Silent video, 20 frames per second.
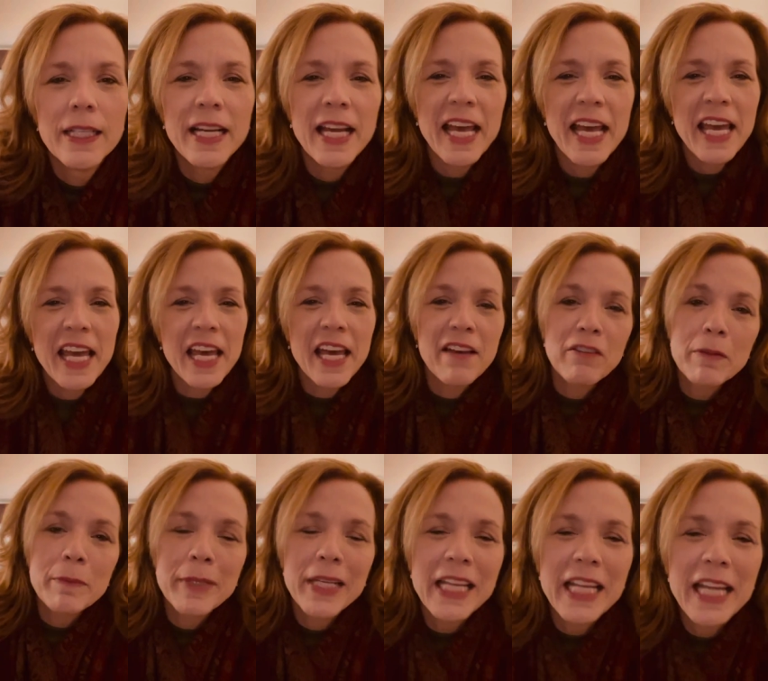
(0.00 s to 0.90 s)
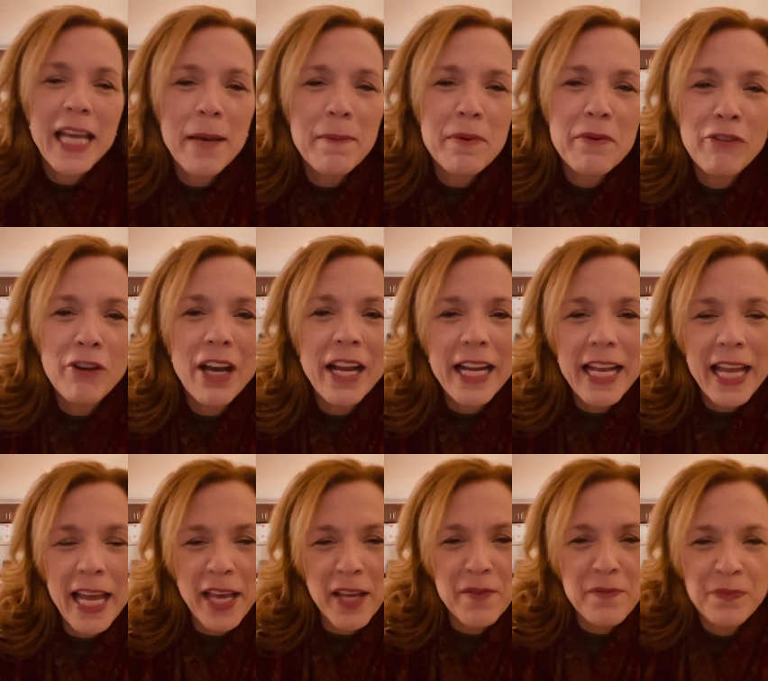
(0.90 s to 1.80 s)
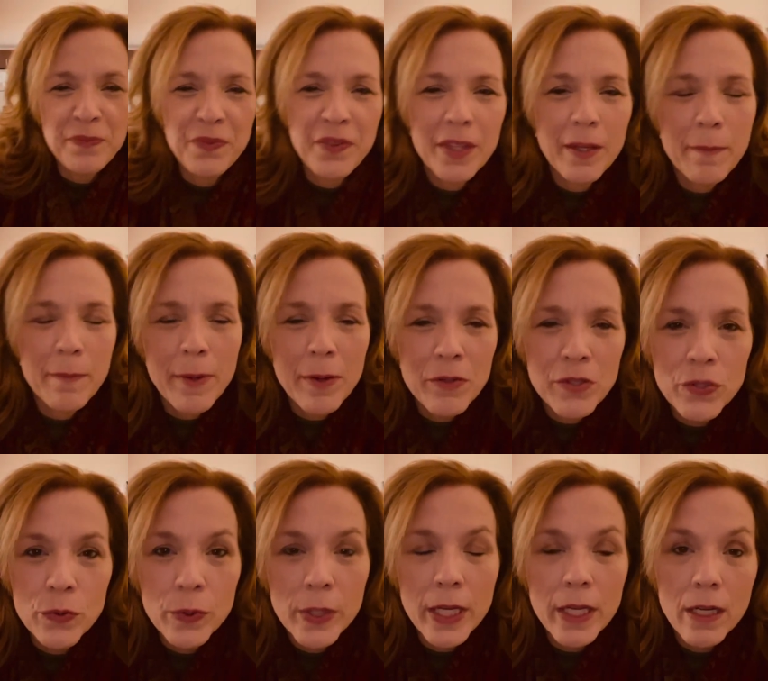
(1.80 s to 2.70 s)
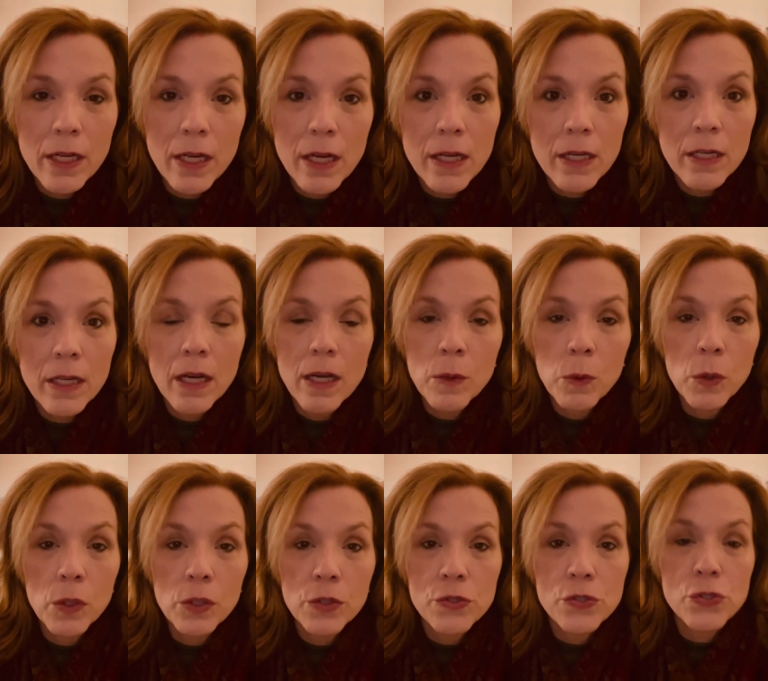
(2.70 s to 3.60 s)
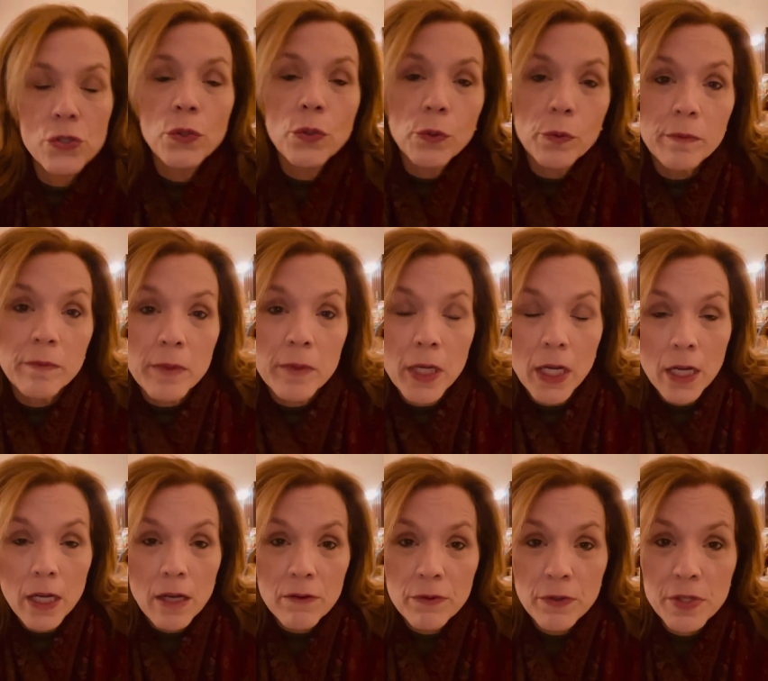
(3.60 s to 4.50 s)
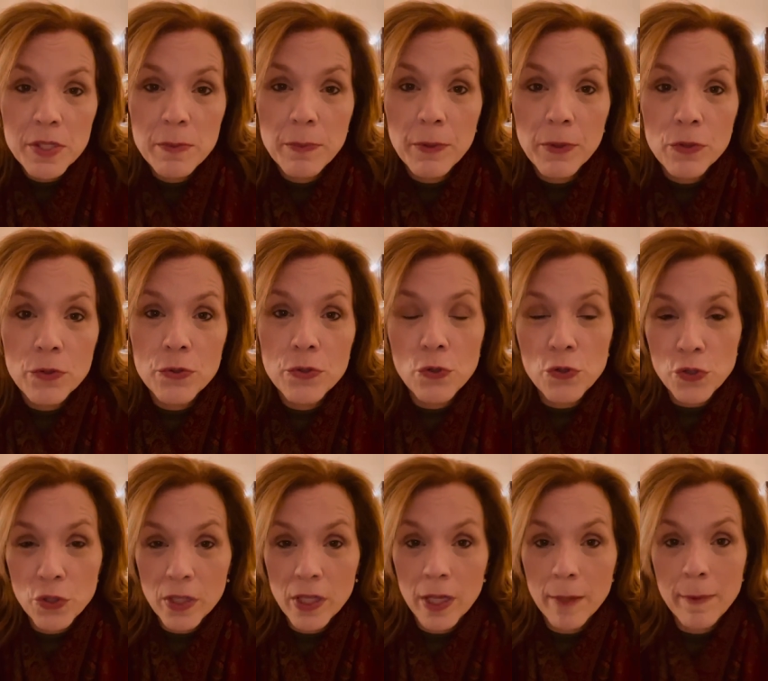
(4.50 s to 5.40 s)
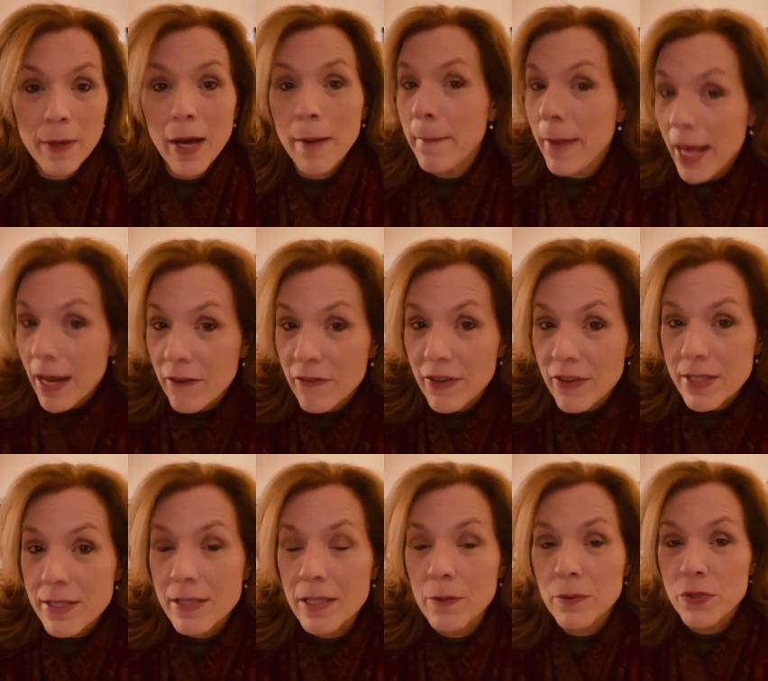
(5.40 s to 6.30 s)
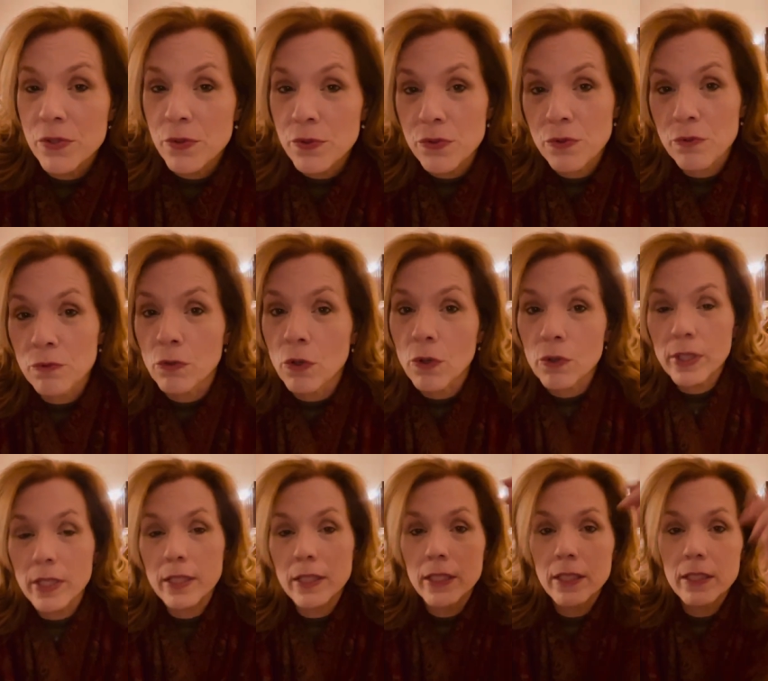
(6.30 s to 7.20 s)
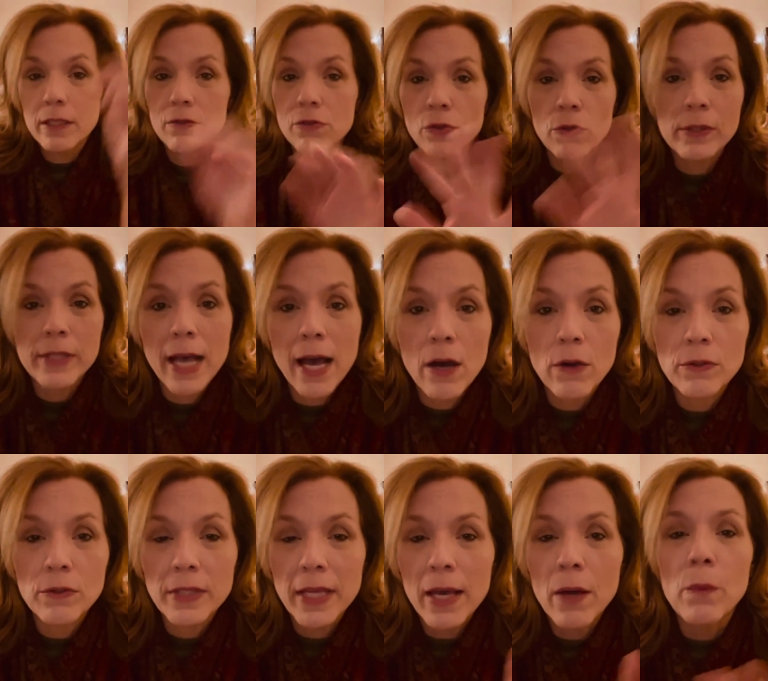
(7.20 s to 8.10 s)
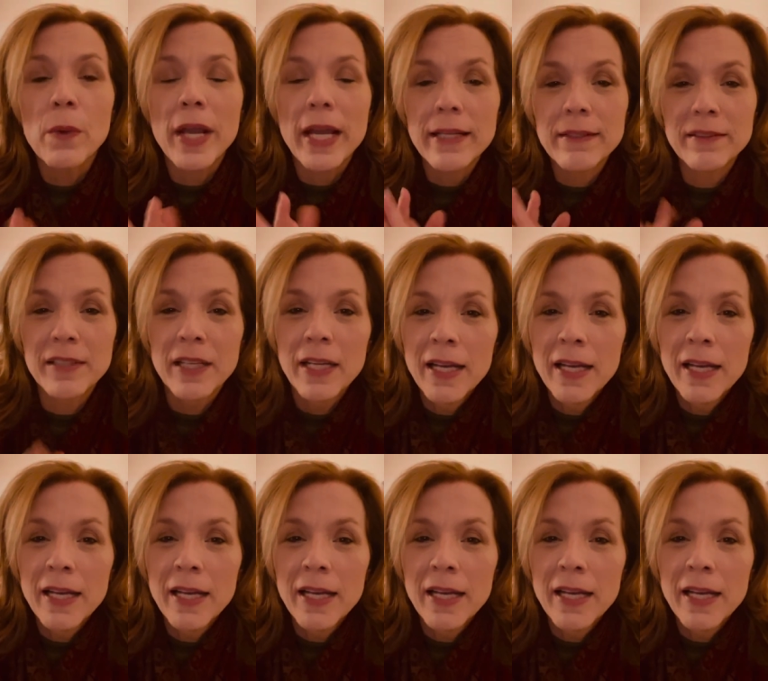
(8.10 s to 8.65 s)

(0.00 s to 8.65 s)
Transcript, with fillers: Hey everybody, happy Friday. About to get on our Zoom for the Spiritual Social Club on manifesting with Susan Rowland. Sold out, can't wait.